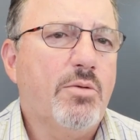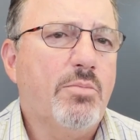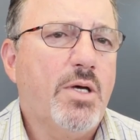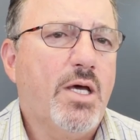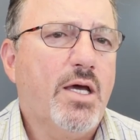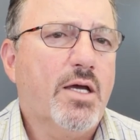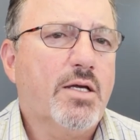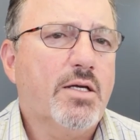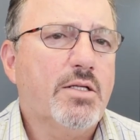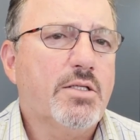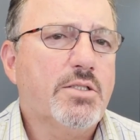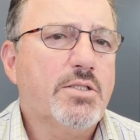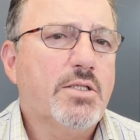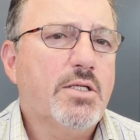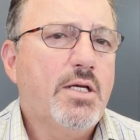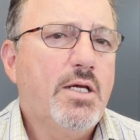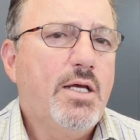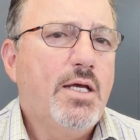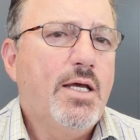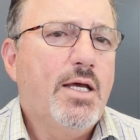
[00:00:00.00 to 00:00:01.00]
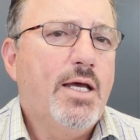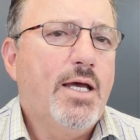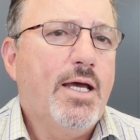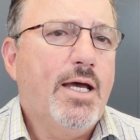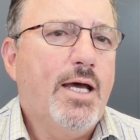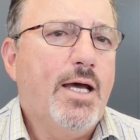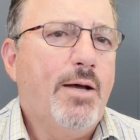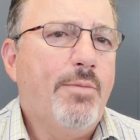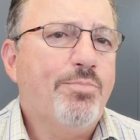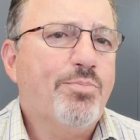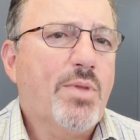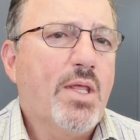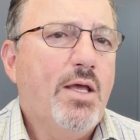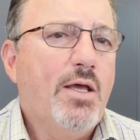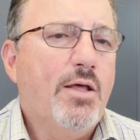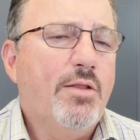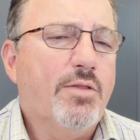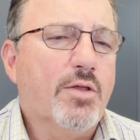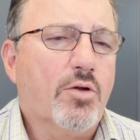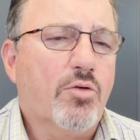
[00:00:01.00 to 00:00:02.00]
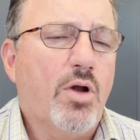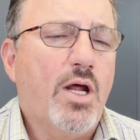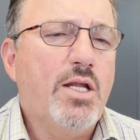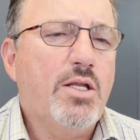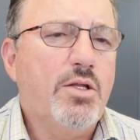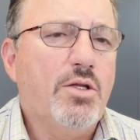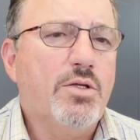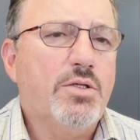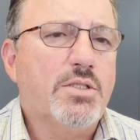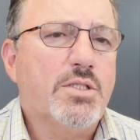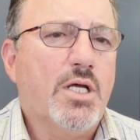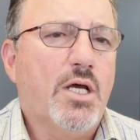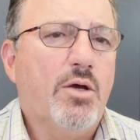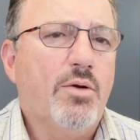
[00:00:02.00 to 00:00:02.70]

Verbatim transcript: markets. Um, the great news, though,